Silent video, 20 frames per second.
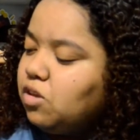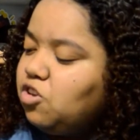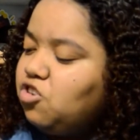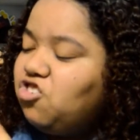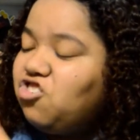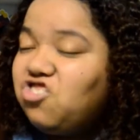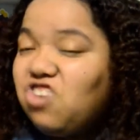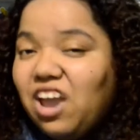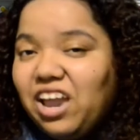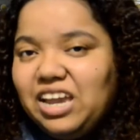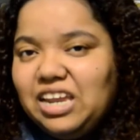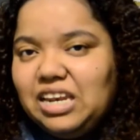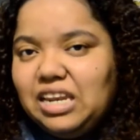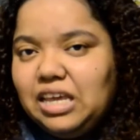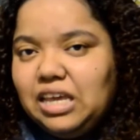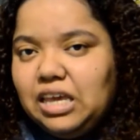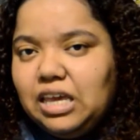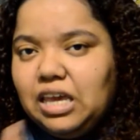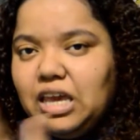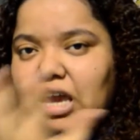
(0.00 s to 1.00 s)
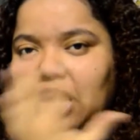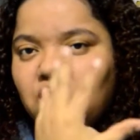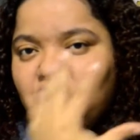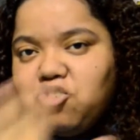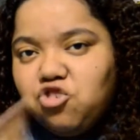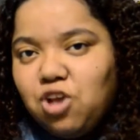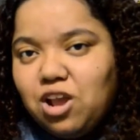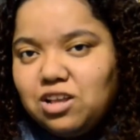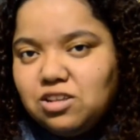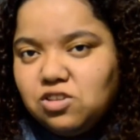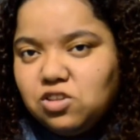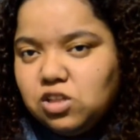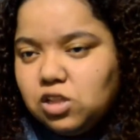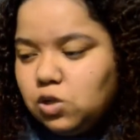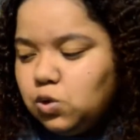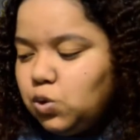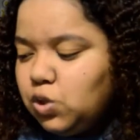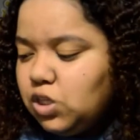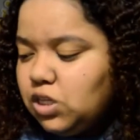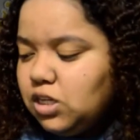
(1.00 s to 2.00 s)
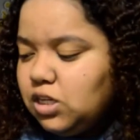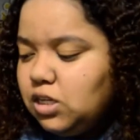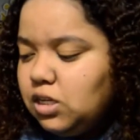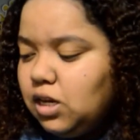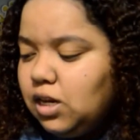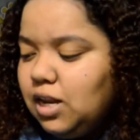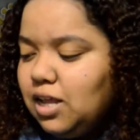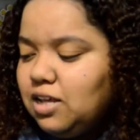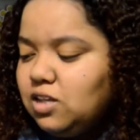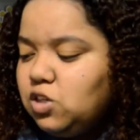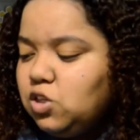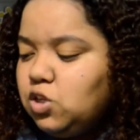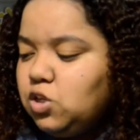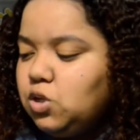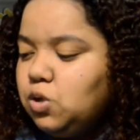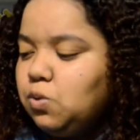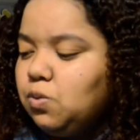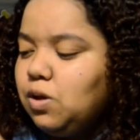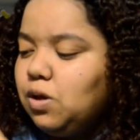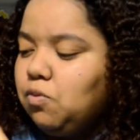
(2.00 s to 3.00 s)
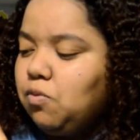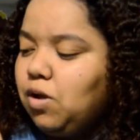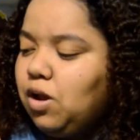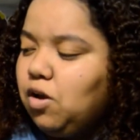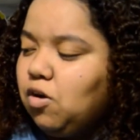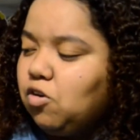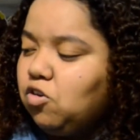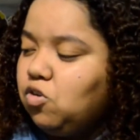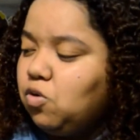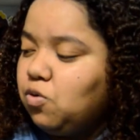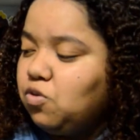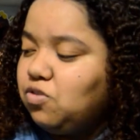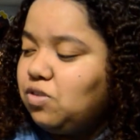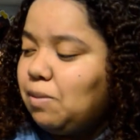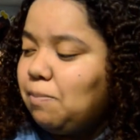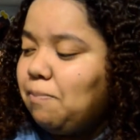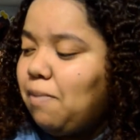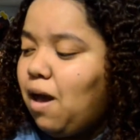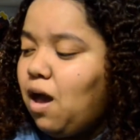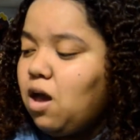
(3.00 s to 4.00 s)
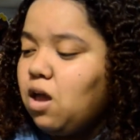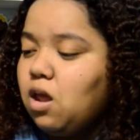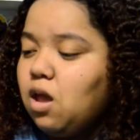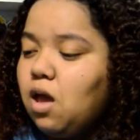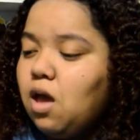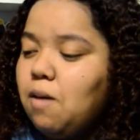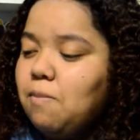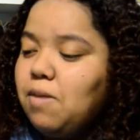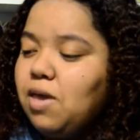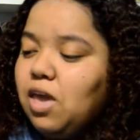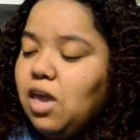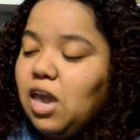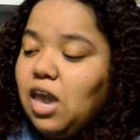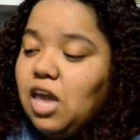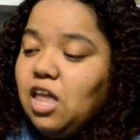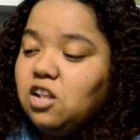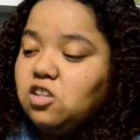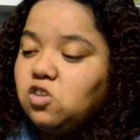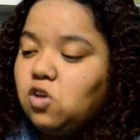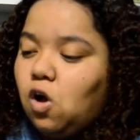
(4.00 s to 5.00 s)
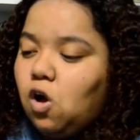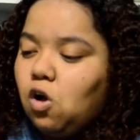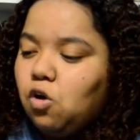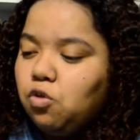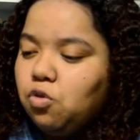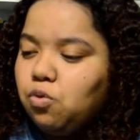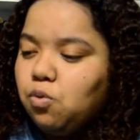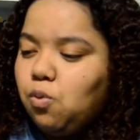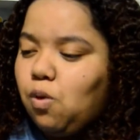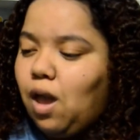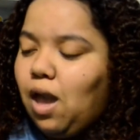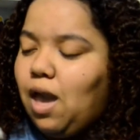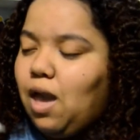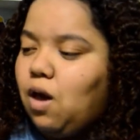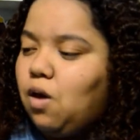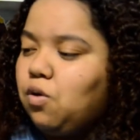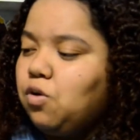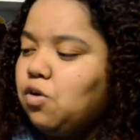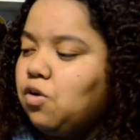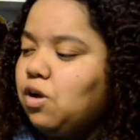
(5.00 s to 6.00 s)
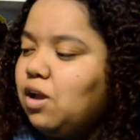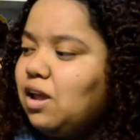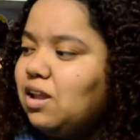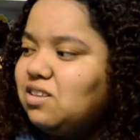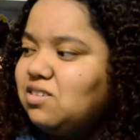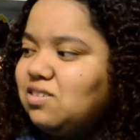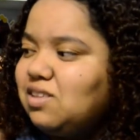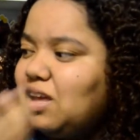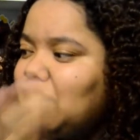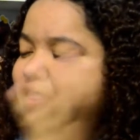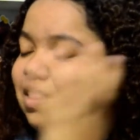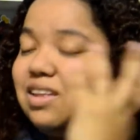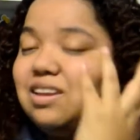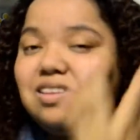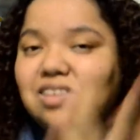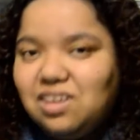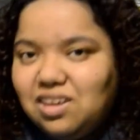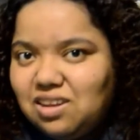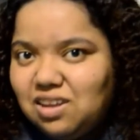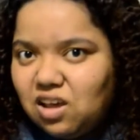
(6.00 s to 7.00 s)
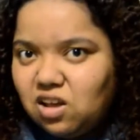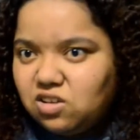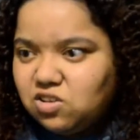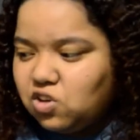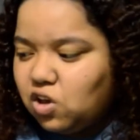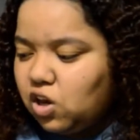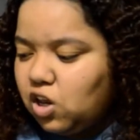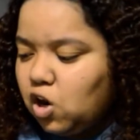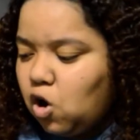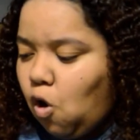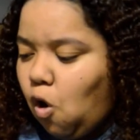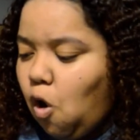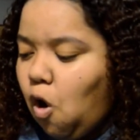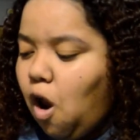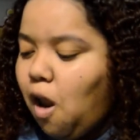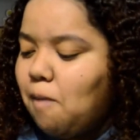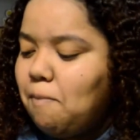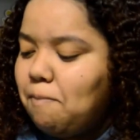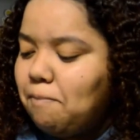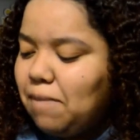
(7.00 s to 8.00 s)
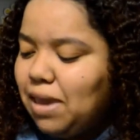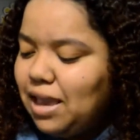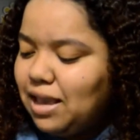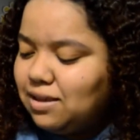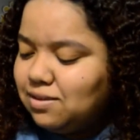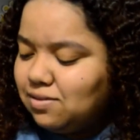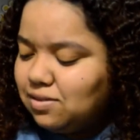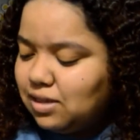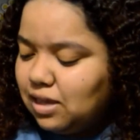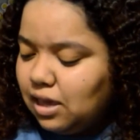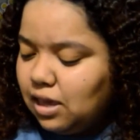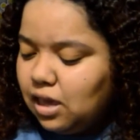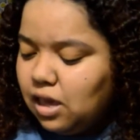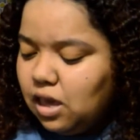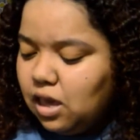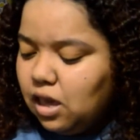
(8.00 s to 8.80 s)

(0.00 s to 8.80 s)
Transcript: shiny translucentness to it right here towards the bottom, and it's all throughout her. It's like the details on it are amazing.